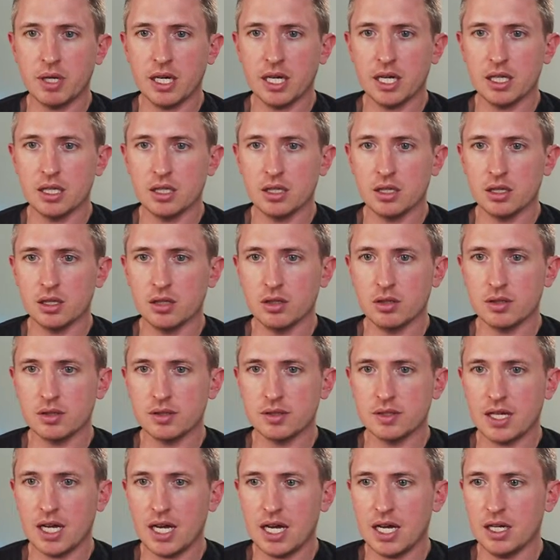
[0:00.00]
to my
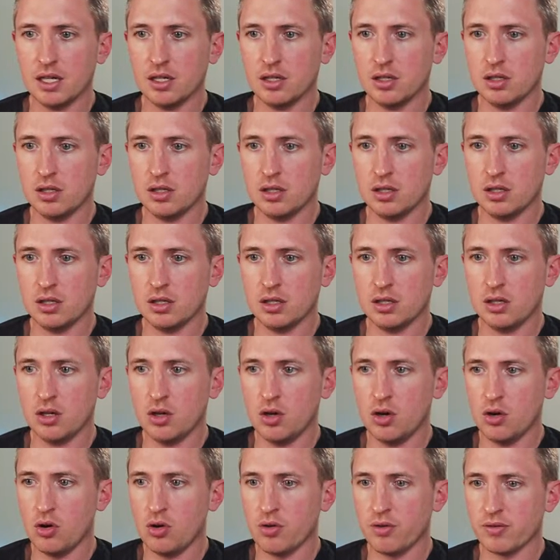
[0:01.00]
tile
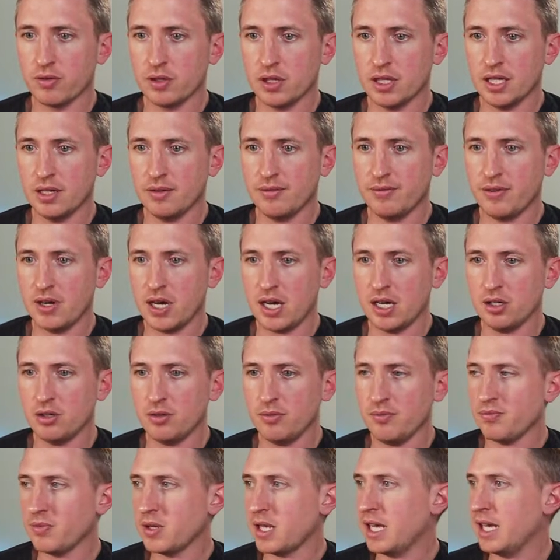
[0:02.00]
overlay
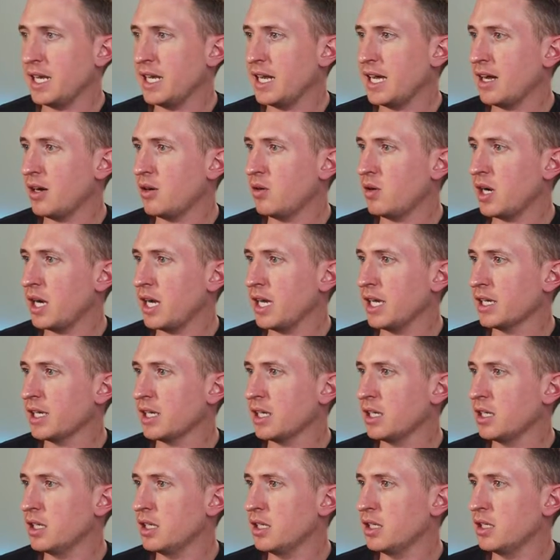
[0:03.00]
file, and now I
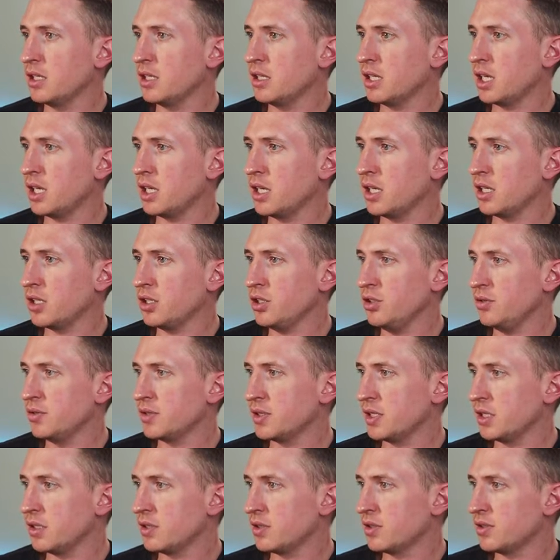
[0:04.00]
can
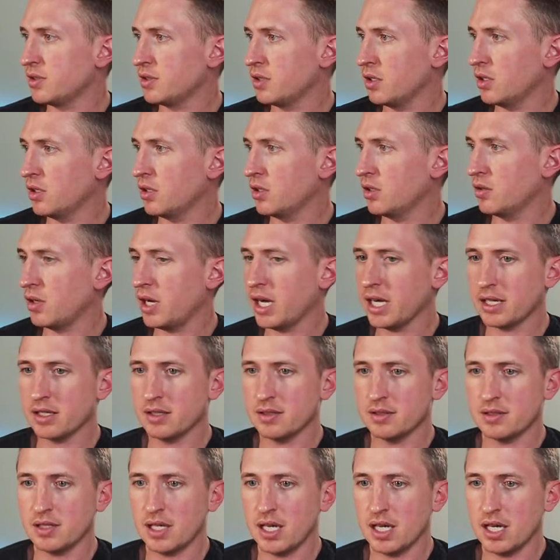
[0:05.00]
use it. So I
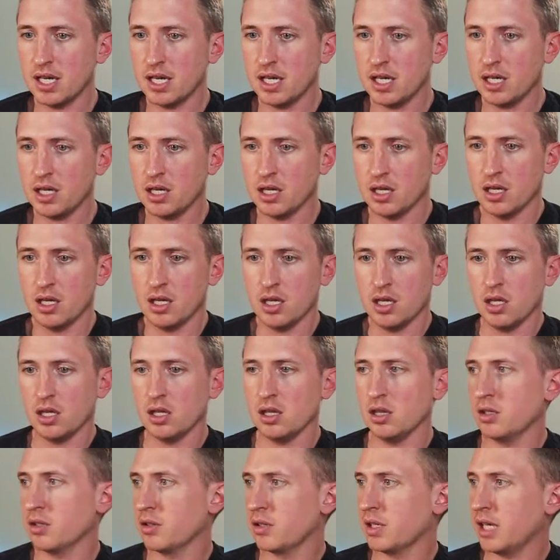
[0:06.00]
can say
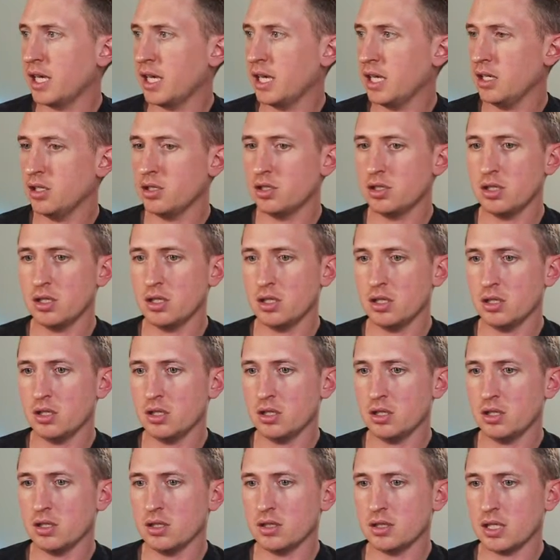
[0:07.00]

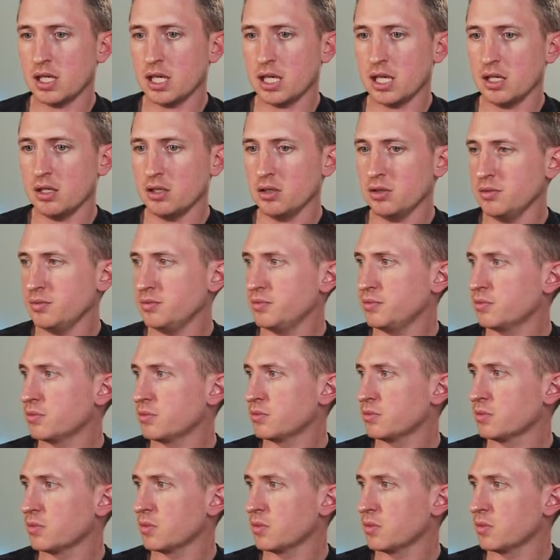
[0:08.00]
location tile,